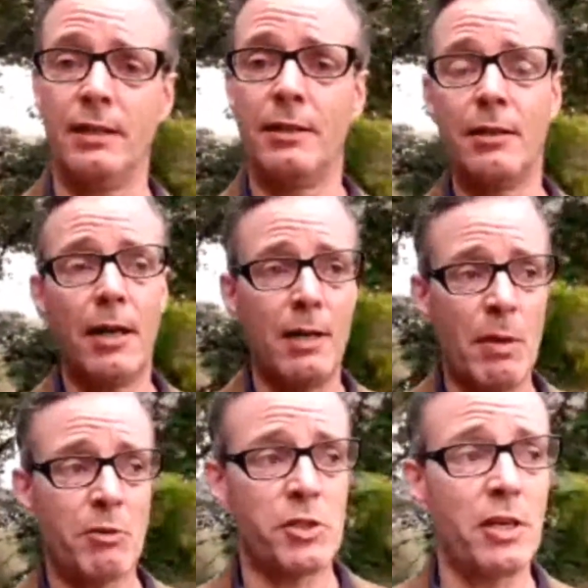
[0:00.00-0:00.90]
I'm
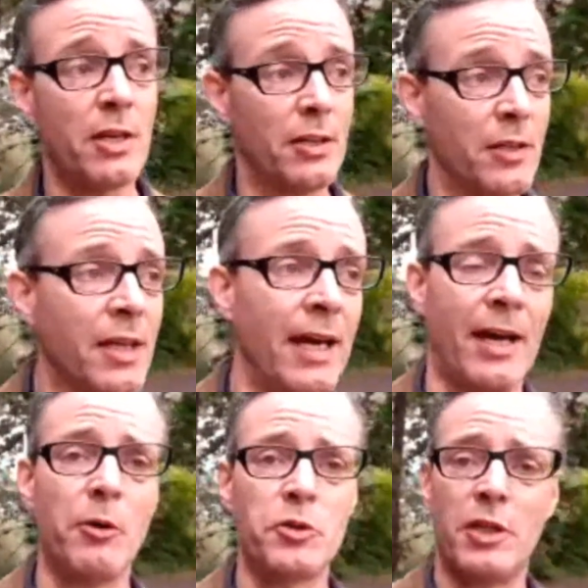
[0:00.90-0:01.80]
outside,
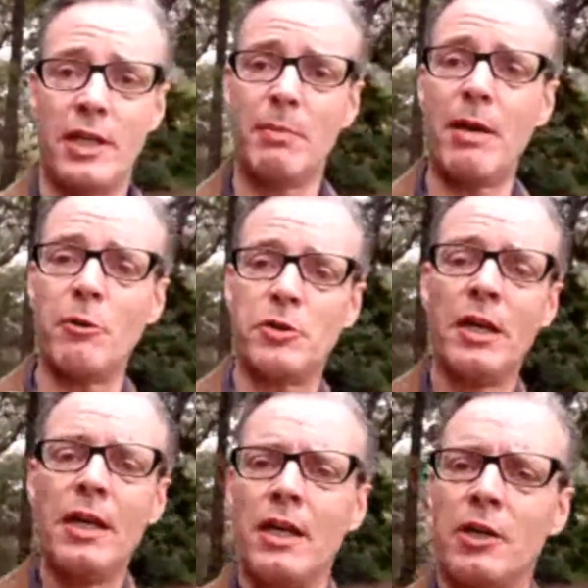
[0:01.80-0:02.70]
out and about,
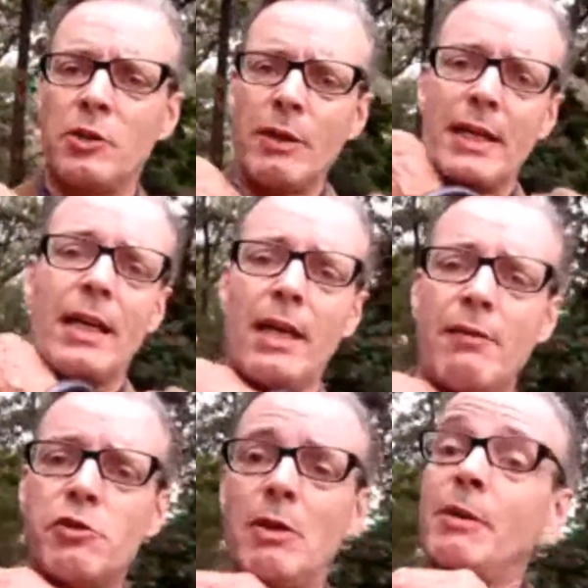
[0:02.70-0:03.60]
doing a
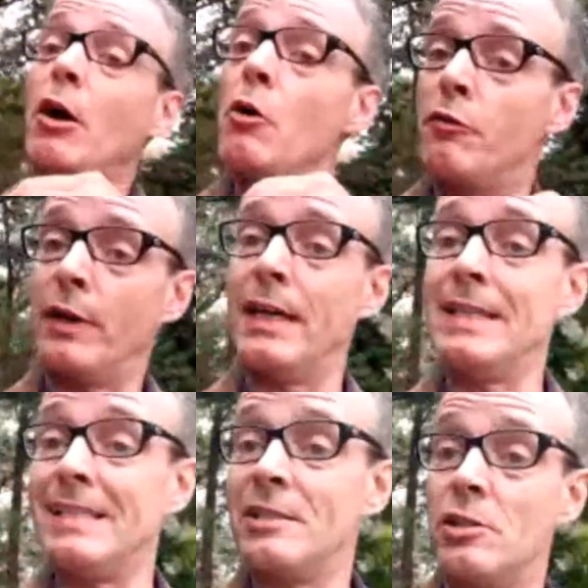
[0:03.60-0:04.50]
live stream, and hopefully
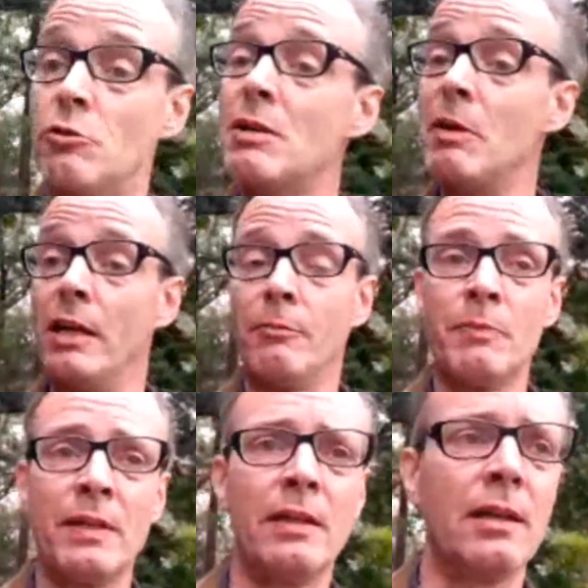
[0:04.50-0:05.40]
it is streaming.
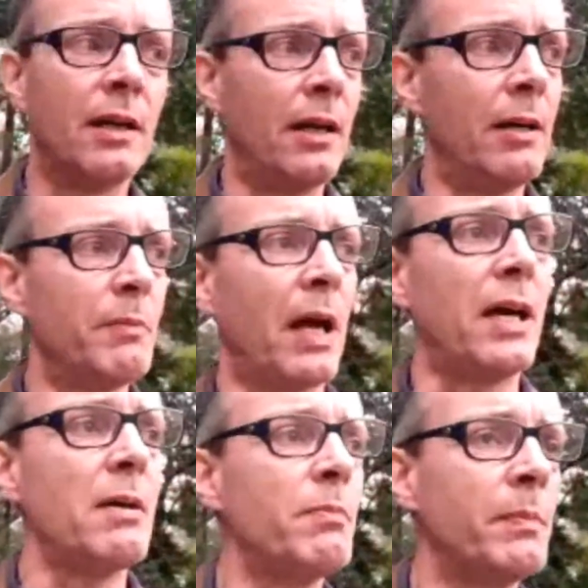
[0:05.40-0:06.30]

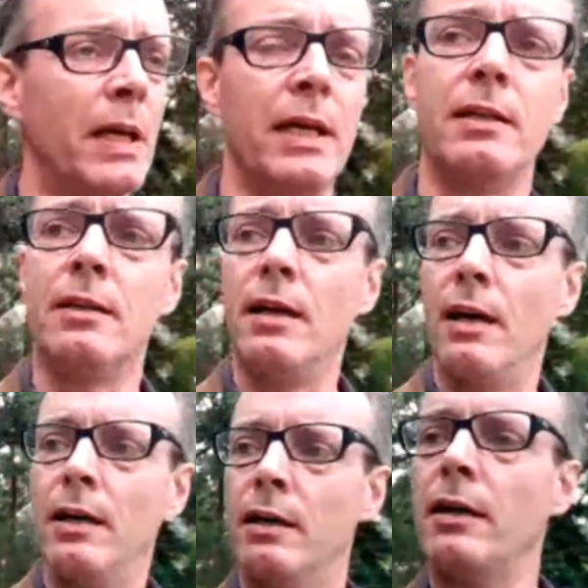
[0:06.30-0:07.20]
I am in
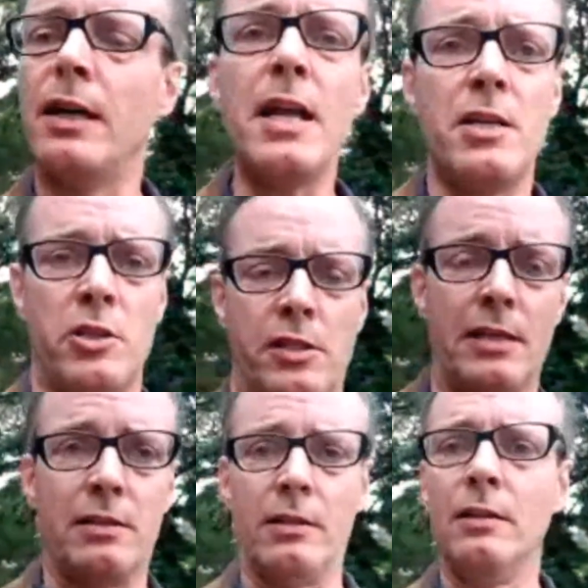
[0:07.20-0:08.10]
a nature
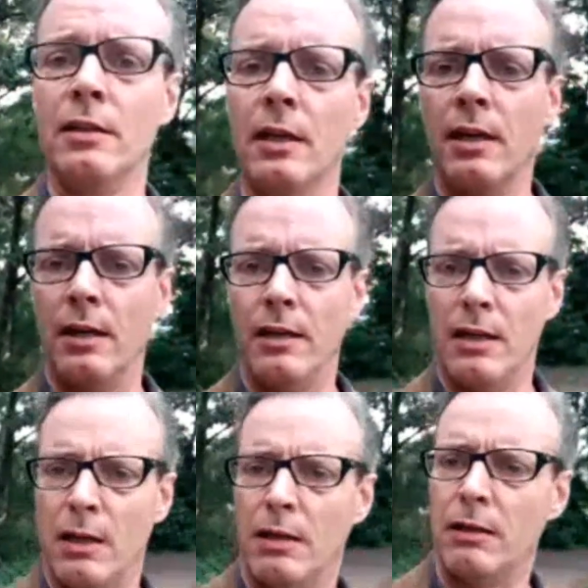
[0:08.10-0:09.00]
centre
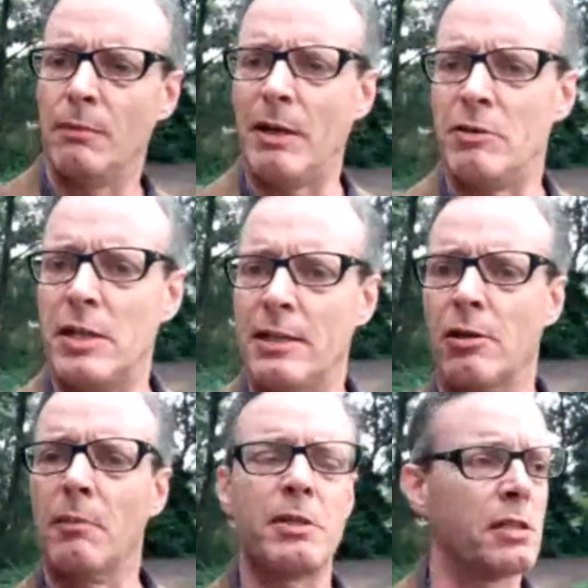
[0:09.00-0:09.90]
about 10
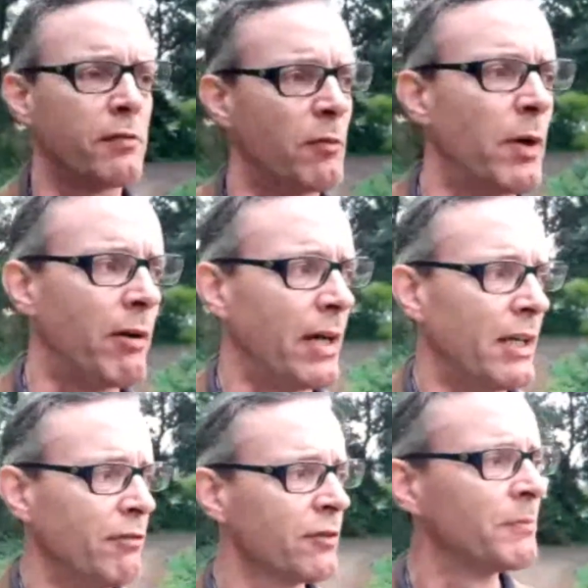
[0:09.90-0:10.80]
kilometres from where I
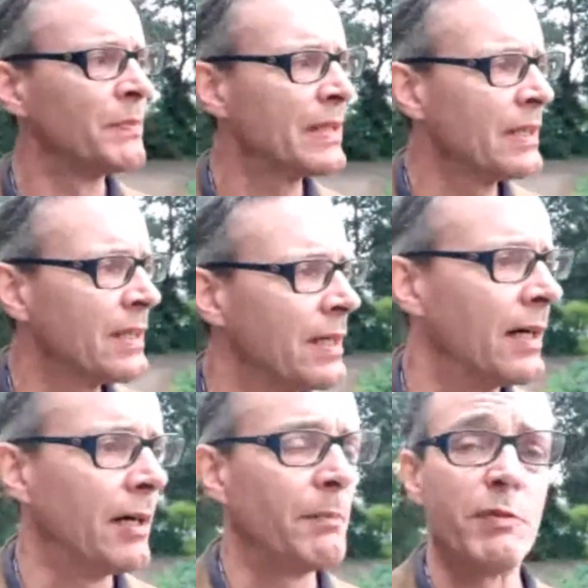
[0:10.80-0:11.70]
live.
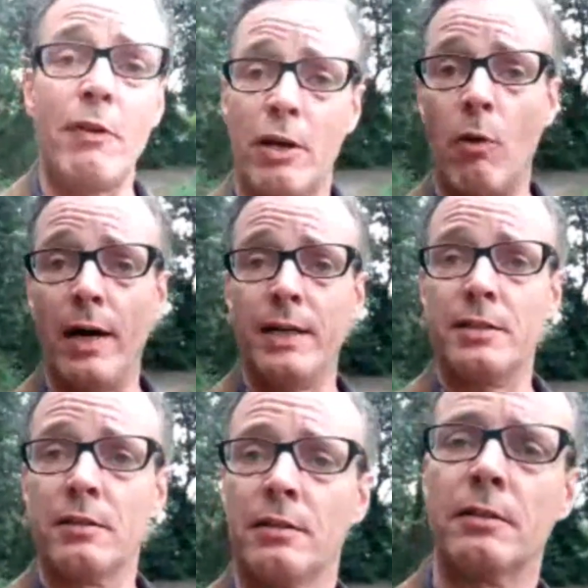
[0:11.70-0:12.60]
It's very quiet.